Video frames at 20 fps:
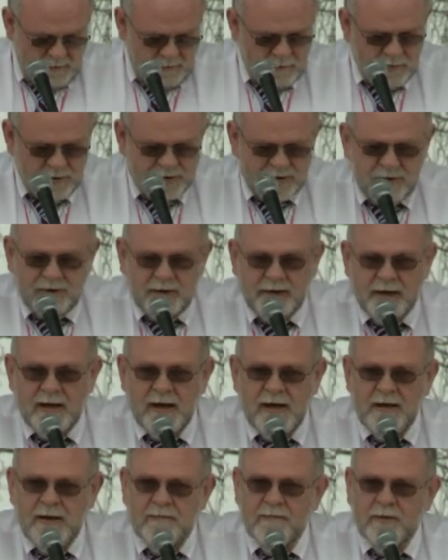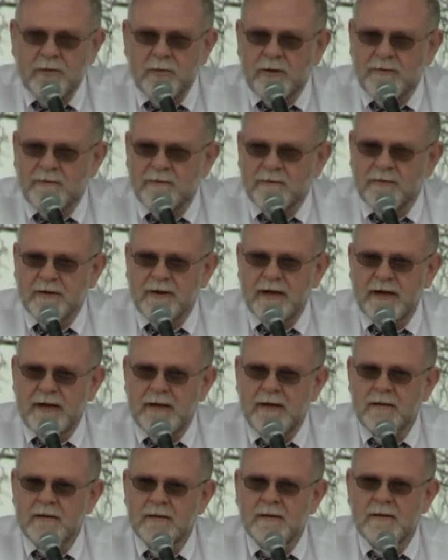Fortunately, not everyone
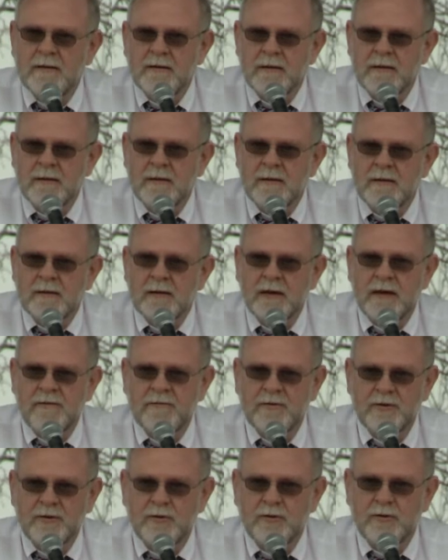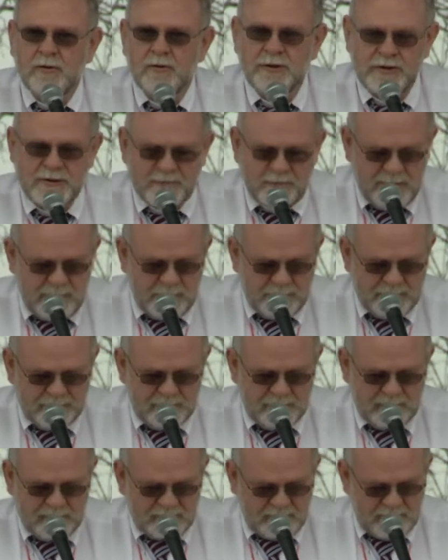forgot. Calvin Coolidge
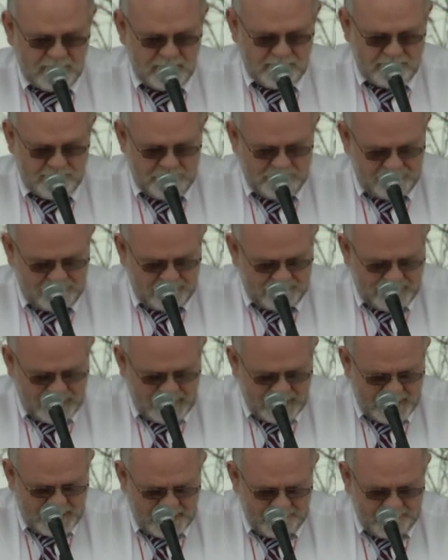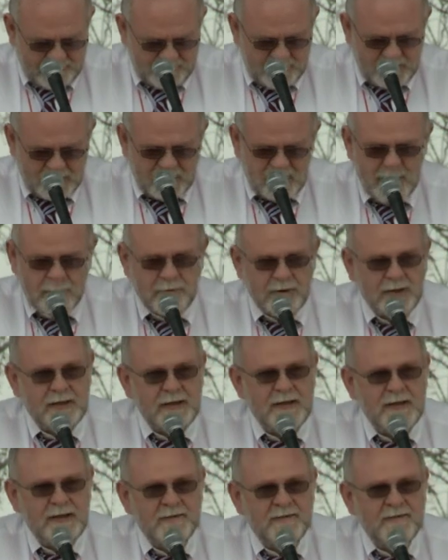famously said,
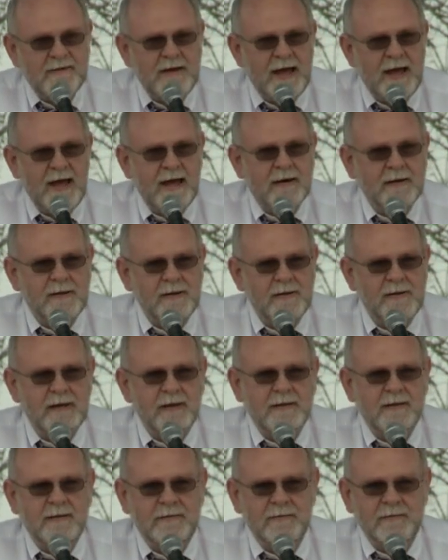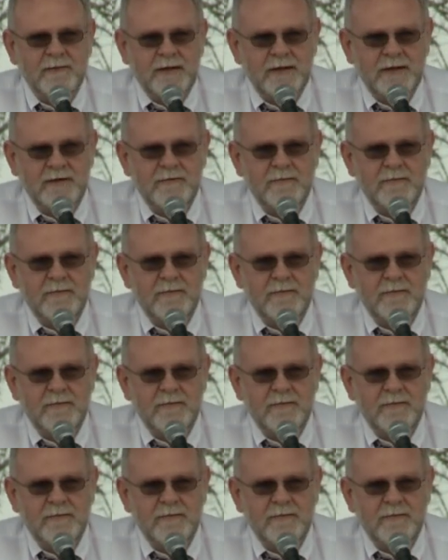"Liberty is not collective, it